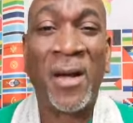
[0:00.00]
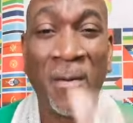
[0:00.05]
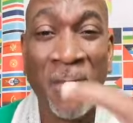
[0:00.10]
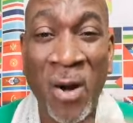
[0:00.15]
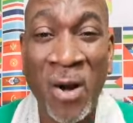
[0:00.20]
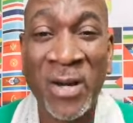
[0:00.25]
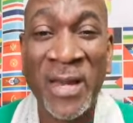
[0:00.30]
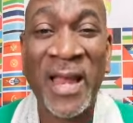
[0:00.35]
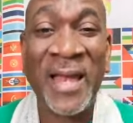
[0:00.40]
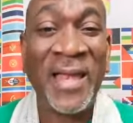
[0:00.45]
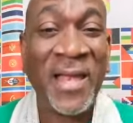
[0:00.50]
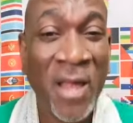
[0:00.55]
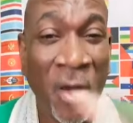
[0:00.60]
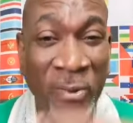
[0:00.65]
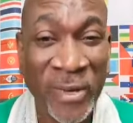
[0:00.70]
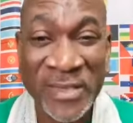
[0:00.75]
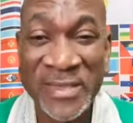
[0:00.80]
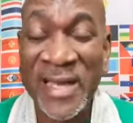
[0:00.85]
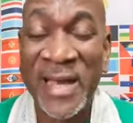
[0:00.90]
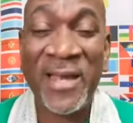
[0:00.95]
Come on,
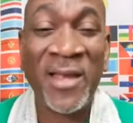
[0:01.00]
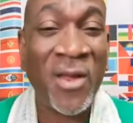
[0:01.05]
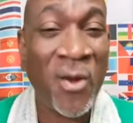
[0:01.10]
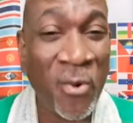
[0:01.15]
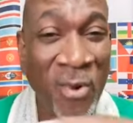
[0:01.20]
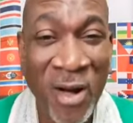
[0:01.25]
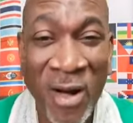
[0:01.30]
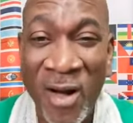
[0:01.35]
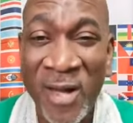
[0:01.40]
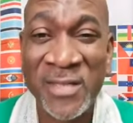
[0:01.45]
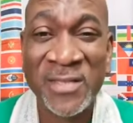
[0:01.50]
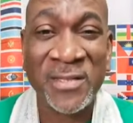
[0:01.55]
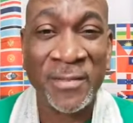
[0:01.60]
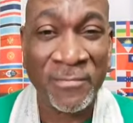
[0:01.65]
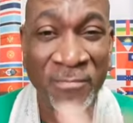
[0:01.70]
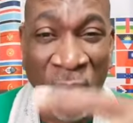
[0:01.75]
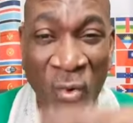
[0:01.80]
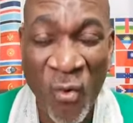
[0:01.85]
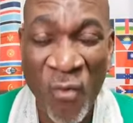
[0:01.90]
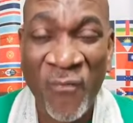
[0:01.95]
allow it. Allow God
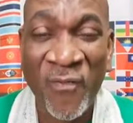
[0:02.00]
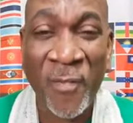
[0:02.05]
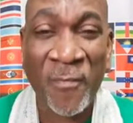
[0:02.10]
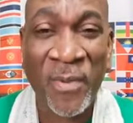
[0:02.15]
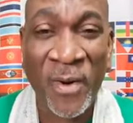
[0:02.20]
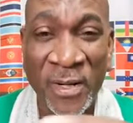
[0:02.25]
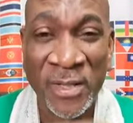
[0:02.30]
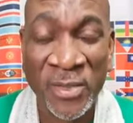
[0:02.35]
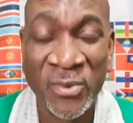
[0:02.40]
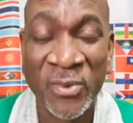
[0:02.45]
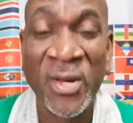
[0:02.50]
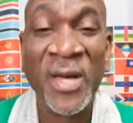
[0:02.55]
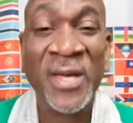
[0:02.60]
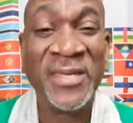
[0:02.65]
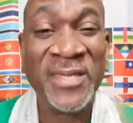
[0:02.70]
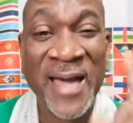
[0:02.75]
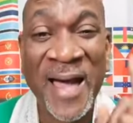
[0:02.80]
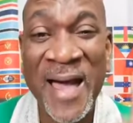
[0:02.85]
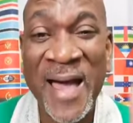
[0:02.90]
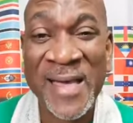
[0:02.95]
to move upon you.
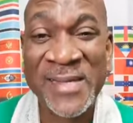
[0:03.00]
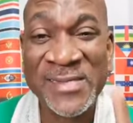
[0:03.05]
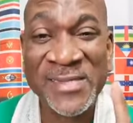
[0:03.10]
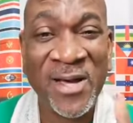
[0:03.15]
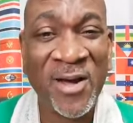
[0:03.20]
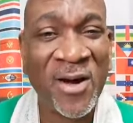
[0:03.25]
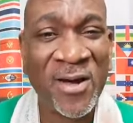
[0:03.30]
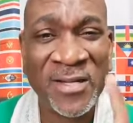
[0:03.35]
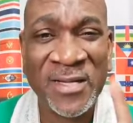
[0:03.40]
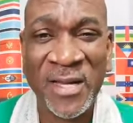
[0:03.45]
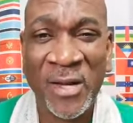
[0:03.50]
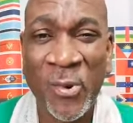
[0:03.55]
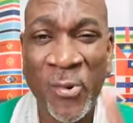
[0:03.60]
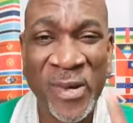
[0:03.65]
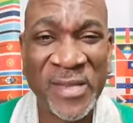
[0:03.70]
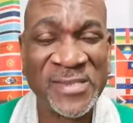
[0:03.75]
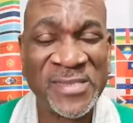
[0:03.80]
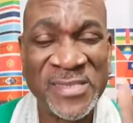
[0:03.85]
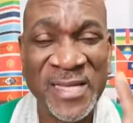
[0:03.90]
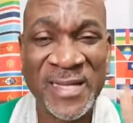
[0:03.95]
You ask God the
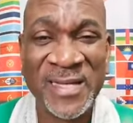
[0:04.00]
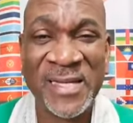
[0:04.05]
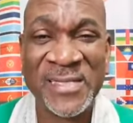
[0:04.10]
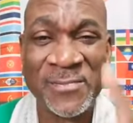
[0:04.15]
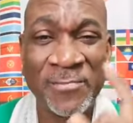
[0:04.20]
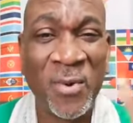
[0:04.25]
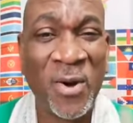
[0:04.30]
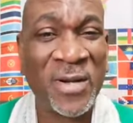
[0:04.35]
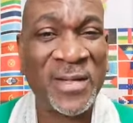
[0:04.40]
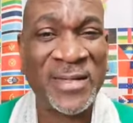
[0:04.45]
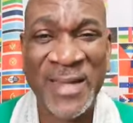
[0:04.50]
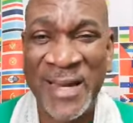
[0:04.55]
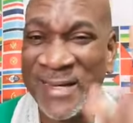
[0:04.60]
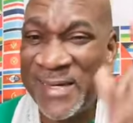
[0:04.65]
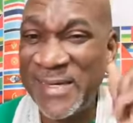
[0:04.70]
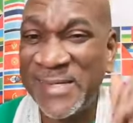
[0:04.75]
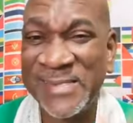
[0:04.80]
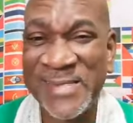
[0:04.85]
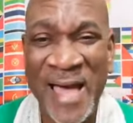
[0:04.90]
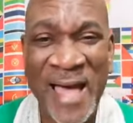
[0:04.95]
question this morning and
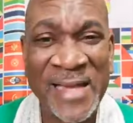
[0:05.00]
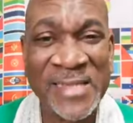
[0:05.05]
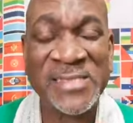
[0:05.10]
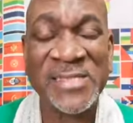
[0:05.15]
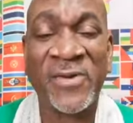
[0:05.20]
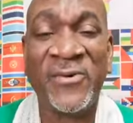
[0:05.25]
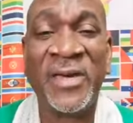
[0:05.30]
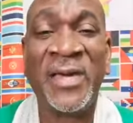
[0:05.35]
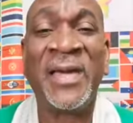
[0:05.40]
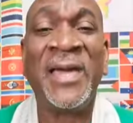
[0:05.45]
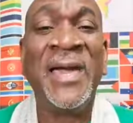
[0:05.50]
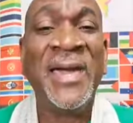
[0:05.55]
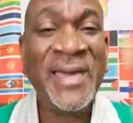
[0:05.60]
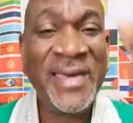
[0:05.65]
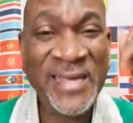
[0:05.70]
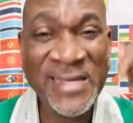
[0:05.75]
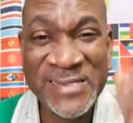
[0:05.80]
He's answering.